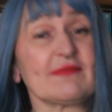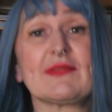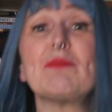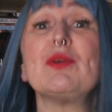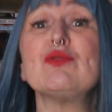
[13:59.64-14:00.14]

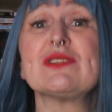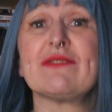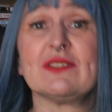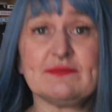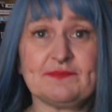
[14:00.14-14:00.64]
They're
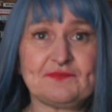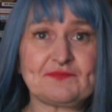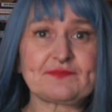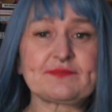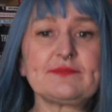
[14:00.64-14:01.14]
beautiful.
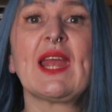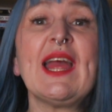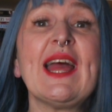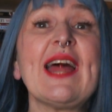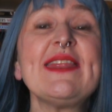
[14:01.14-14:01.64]

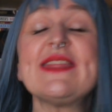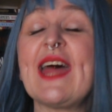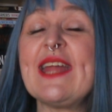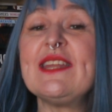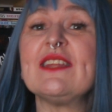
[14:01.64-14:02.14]
And
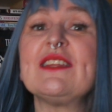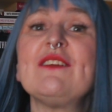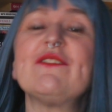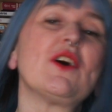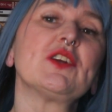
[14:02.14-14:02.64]
then the
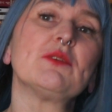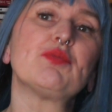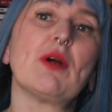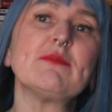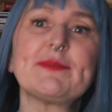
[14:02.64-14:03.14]
final
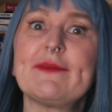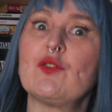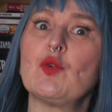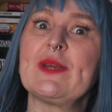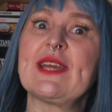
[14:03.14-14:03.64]
prompt
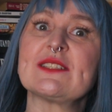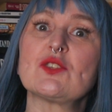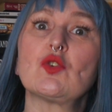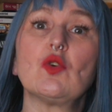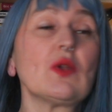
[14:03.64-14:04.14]
before we get to
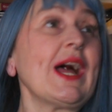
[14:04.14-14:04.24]
call